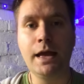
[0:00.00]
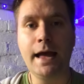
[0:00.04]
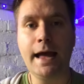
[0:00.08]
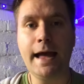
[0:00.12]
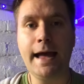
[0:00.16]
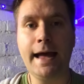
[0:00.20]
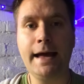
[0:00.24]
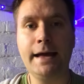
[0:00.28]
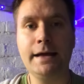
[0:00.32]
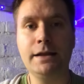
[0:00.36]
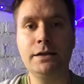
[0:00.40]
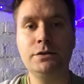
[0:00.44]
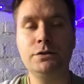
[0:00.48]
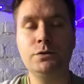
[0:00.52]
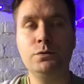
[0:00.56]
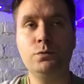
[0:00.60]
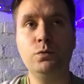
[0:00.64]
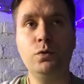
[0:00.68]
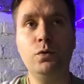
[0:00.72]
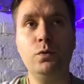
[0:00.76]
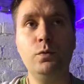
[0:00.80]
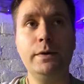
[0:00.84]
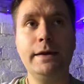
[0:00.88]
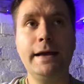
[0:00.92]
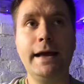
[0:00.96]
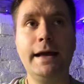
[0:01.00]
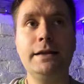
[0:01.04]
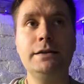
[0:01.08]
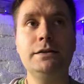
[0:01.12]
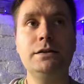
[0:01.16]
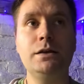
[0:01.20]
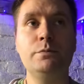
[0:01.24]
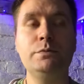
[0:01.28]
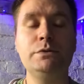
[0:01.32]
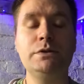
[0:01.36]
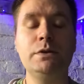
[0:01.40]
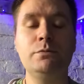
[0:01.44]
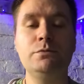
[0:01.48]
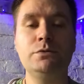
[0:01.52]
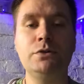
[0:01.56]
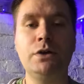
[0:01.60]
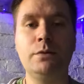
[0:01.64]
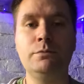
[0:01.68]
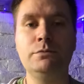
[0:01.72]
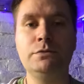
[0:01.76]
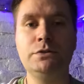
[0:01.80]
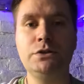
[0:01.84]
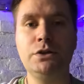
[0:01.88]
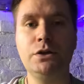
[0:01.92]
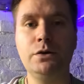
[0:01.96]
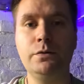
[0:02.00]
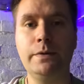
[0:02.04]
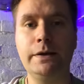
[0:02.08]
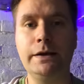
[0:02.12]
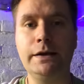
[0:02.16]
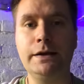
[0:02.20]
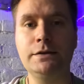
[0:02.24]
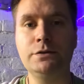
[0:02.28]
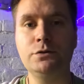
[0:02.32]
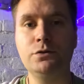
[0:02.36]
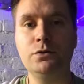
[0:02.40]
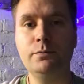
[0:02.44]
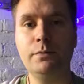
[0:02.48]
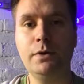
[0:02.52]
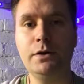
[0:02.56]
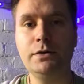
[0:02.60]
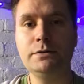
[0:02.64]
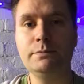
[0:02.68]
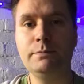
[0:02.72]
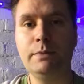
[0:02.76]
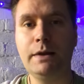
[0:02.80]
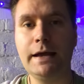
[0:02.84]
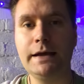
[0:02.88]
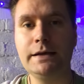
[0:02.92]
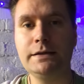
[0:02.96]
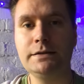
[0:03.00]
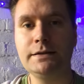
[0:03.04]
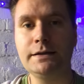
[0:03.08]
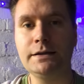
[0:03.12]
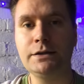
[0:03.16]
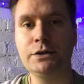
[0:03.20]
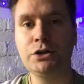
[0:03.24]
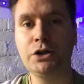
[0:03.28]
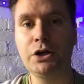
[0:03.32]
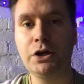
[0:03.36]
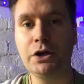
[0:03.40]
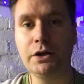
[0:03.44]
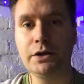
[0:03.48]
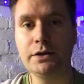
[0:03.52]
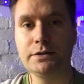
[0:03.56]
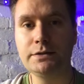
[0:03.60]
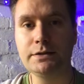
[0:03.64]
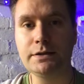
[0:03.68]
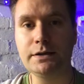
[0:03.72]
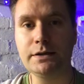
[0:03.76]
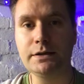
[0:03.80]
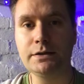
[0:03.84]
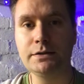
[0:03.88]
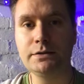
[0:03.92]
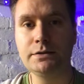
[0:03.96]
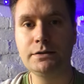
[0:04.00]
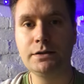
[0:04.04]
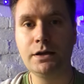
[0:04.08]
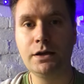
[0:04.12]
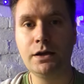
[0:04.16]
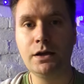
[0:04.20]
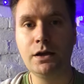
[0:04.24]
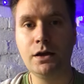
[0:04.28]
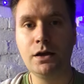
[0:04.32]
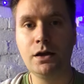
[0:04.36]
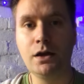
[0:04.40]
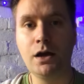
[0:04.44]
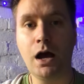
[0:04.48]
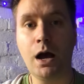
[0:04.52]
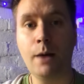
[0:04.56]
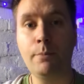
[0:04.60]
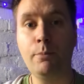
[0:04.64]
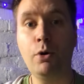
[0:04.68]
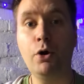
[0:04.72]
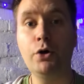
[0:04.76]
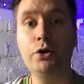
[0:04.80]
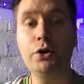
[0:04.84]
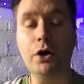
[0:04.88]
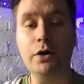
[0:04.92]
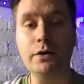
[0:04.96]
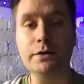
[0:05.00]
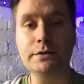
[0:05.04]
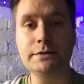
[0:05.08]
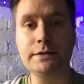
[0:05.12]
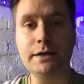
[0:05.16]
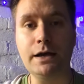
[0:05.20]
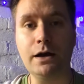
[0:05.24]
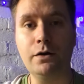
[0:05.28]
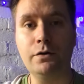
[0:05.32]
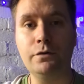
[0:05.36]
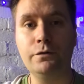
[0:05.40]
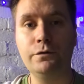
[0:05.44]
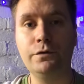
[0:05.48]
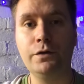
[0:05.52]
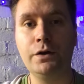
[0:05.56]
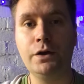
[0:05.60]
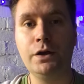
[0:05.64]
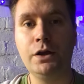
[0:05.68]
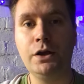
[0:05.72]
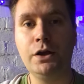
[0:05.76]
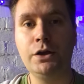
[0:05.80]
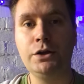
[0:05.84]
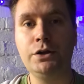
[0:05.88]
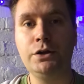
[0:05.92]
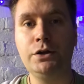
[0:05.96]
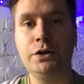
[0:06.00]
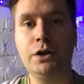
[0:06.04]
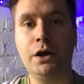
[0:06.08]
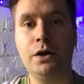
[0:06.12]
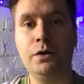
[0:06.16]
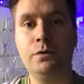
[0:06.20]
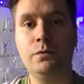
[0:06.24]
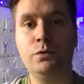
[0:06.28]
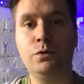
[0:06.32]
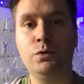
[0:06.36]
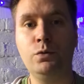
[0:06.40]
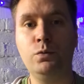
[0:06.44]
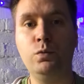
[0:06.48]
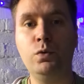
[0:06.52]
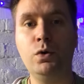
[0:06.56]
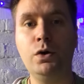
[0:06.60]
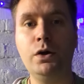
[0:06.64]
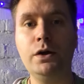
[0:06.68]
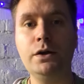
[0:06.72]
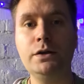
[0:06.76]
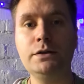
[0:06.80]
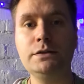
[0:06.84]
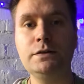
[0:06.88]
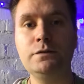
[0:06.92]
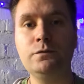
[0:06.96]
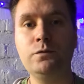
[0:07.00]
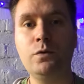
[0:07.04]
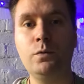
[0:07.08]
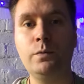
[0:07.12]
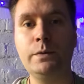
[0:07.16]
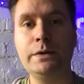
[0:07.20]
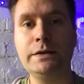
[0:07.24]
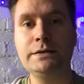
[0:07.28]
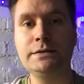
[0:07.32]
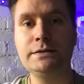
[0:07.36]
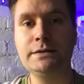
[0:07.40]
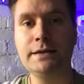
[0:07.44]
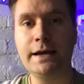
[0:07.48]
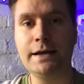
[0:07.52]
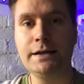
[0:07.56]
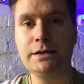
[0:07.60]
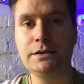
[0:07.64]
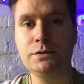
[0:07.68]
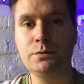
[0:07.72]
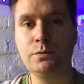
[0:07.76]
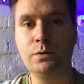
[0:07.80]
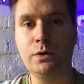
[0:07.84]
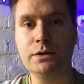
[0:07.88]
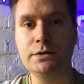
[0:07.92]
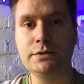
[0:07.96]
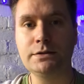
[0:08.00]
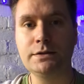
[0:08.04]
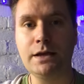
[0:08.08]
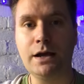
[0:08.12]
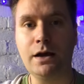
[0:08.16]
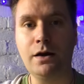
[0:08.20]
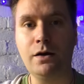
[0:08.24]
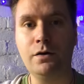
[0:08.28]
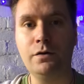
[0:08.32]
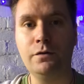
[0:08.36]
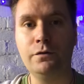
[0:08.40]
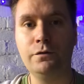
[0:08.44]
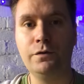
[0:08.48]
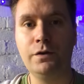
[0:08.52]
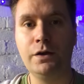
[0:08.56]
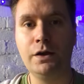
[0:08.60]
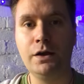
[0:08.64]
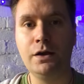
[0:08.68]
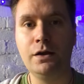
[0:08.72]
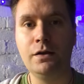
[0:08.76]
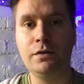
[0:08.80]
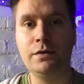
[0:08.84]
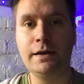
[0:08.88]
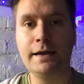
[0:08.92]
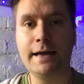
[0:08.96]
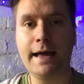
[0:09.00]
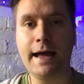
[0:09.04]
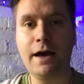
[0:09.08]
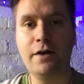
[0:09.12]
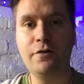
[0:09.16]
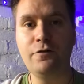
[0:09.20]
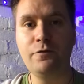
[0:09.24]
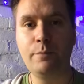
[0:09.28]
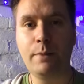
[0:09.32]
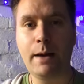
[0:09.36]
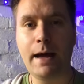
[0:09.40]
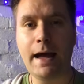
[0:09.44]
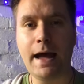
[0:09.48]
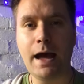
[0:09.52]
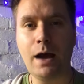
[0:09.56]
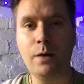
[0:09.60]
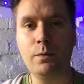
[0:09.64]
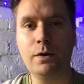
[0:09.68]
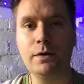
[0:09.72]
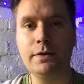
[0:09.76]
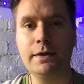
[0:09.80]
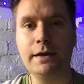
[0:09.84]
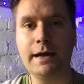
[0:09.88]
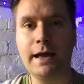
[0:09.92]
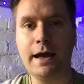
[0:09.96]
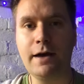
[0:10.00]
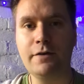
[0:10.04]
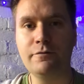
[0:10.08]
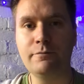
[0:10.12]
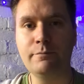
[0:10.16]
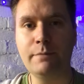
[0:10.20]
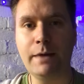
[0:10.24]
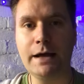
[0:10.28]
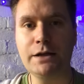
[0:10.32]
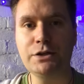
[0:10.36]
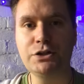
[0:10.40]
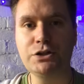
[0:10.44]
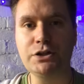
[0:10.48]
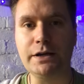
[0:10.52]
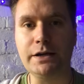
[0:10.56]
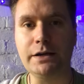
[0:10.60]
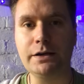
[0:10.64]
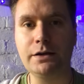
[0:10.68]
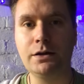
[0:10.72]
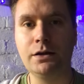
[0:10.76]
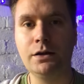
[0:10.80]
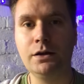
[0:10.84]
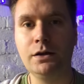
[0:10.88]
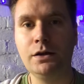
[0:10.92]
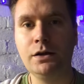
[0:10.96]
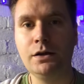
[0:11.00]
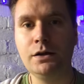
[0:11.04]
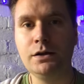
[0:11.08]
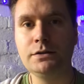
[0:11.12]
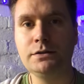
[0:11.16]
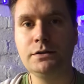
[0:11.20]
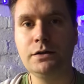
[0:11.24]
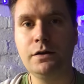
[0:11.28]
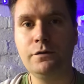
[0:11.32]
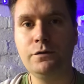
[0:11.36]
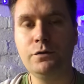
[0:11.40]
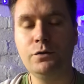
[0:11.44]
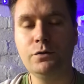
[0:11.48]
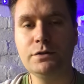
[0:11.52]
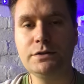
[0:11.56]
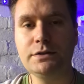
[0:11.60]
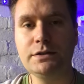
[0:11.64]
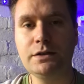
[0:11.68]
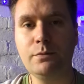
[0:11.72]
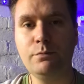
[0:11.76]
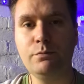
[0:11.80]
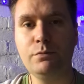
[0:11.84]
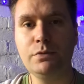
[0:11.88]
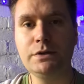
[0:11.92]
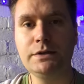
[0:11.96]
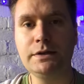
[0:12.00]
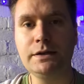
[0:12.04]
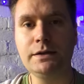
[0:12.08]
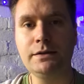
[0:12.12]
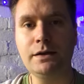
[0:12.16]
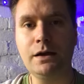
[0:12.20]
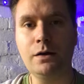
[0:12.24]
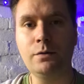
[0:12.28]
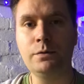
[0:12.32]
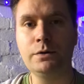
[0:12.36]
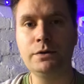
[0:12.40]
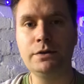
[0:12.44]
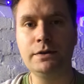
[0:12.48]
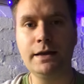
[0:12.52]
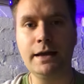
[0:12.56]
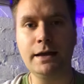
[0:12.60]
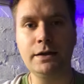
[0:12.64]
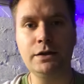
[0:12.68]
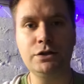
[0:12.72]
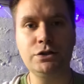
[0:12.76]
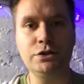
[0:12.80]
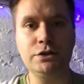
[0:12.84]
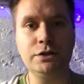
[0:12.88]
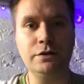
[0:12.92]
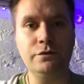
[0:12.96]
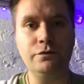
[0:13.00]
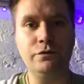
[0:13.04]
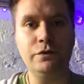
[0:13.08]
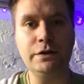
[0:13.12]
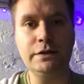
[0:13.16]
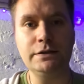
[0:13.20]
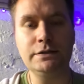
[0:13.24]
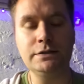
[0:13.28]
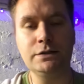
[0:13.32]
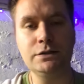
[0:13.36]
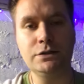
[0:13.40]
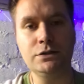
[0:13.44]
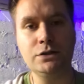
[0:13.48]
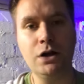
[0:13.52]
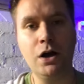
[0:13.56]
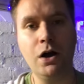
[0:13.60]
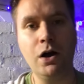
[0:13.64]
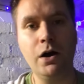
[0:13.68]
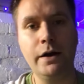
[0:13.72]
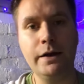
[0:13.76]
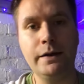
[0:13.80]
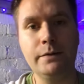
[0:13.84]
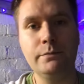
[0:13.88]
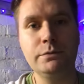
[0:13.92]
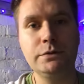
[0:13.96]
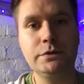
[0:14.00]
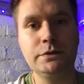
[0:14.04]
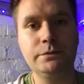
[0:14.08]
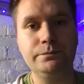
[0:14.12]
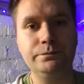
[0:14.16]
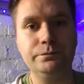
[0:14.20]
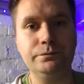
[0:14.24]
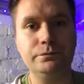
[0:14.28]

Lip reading: And what we end up sometimes doing is almost placing curses upon ourselves. You know, the words of what we say to ourselves, they have power, they have magic. So if you're somebody that with the energy of recent times,